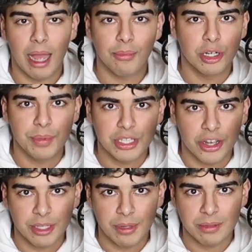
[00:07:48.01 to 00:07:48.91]
I'm going to be
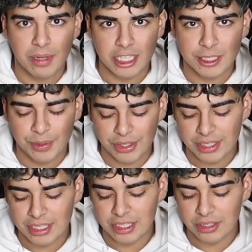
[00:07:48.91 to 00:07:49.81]
documenting my
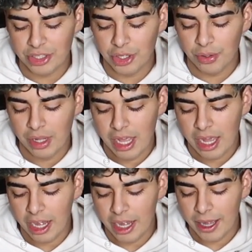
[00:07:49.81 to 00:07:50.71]
experience and you know
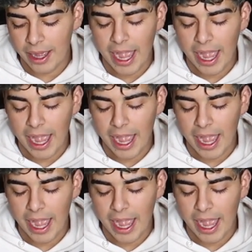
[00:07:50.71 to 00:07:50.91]
uh,